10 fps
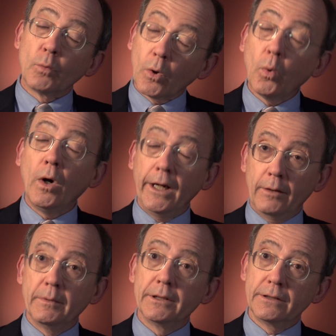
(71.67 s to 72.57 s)

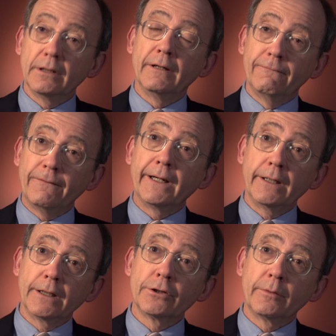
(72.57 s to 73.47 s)
requirement of
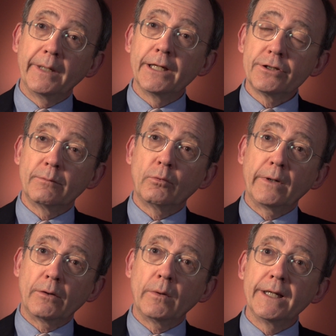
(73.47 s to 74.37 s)
filing a termination of
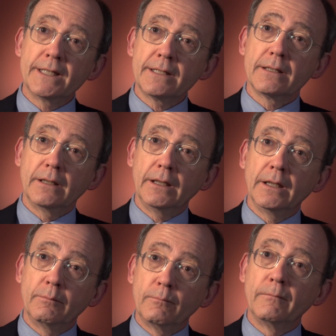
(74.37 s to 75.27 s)
parental rights
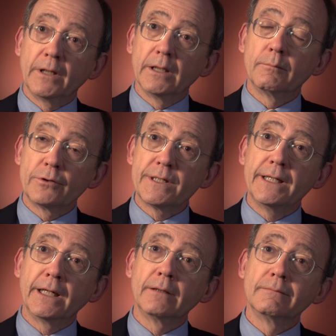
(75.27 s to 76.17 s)
proceeding.